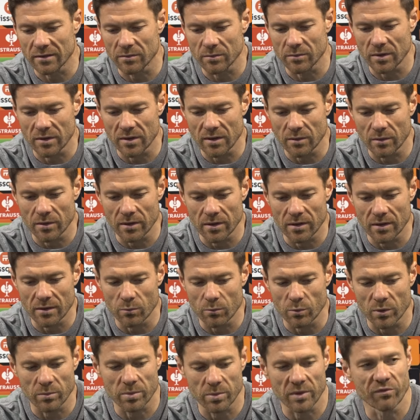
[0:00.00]
that the, the
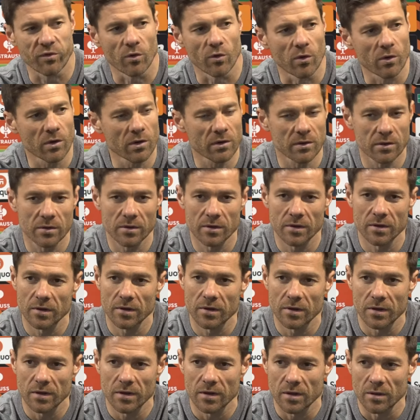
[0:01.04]
week before.
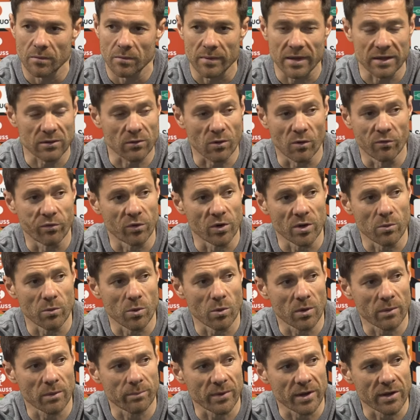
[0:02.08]
But hopefully we
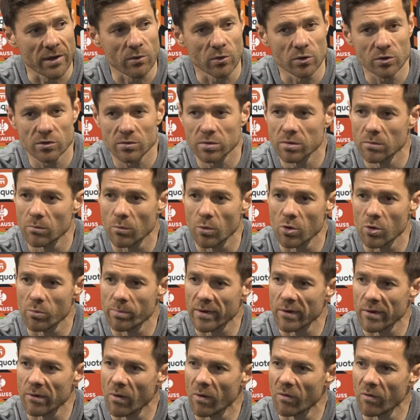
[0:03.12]
will play good, we will
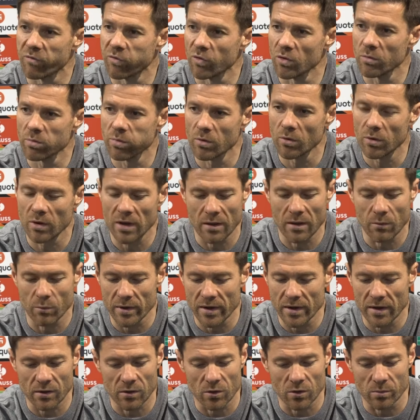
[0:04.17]
play our football, and
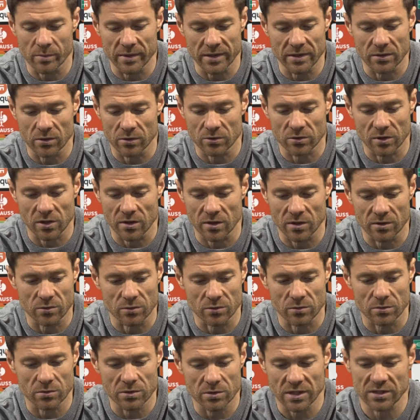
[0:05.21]
we are coming not here
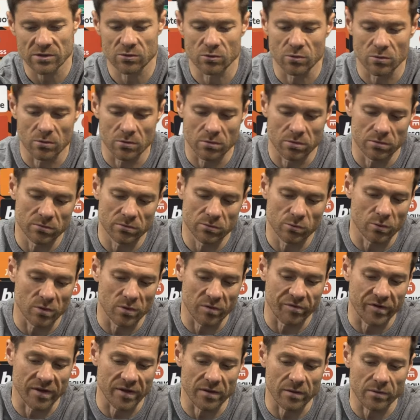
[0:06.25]
to just to to
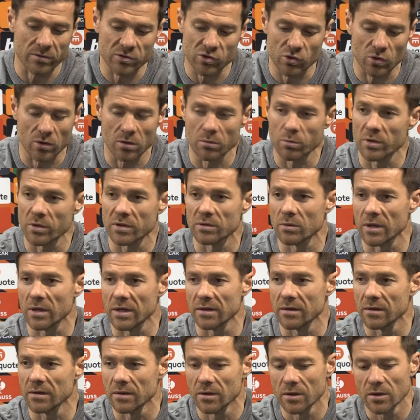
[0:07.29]
defend our soul. We
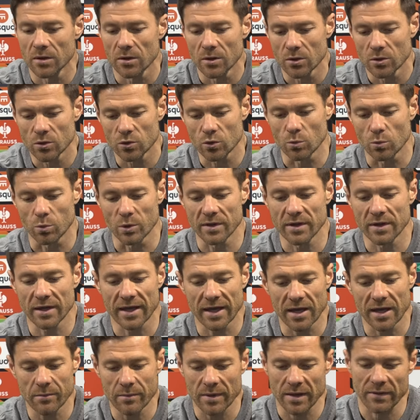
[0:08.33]
try to win the
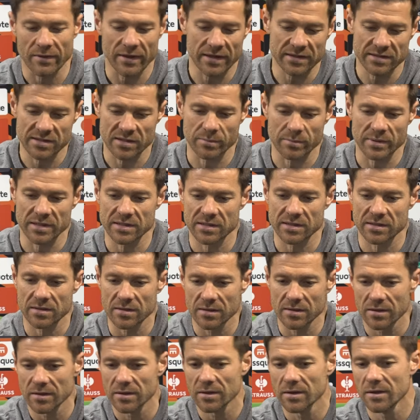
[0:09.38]
game, and that's the
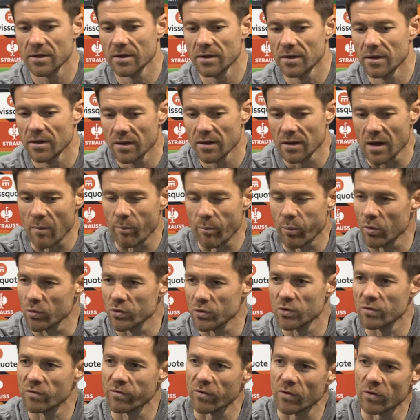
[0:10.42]
best
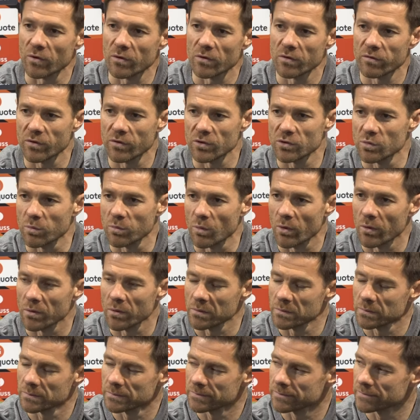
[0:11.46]
approach for for
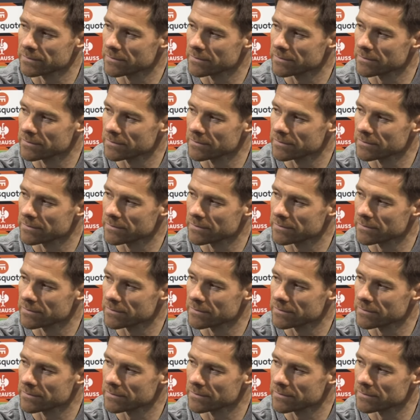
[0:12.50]
tomorrow.